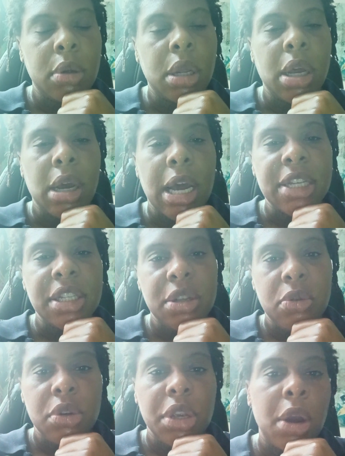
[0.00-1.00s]
Uh, I
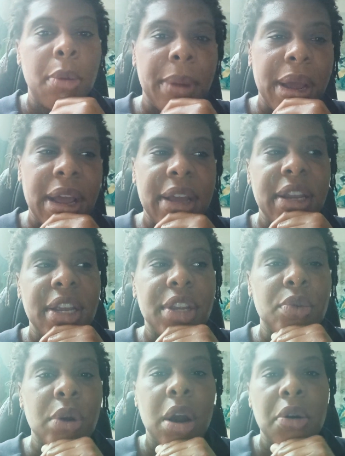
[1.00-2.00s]
see where your mind
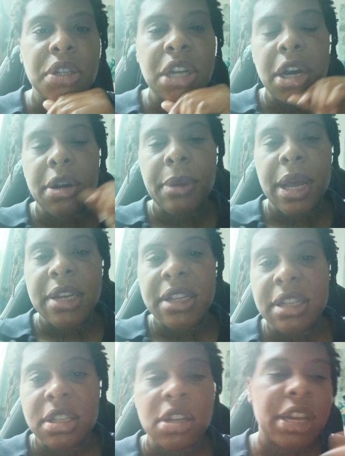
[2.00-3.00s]
is. You always talking about
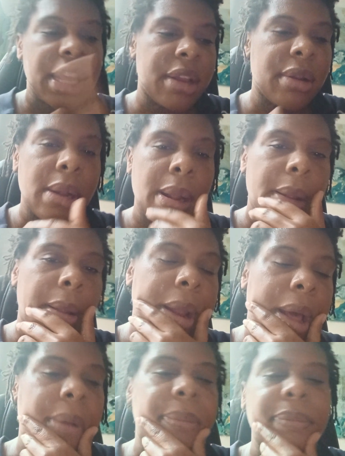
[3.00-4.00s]
this or that. Blah, blah,
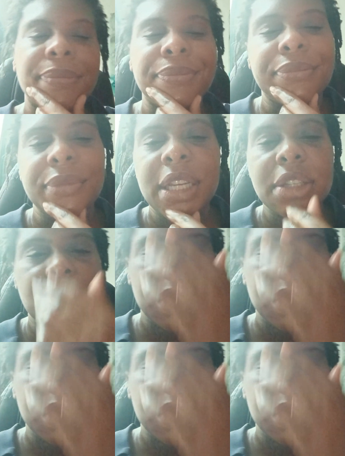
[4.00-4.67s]
blah. That's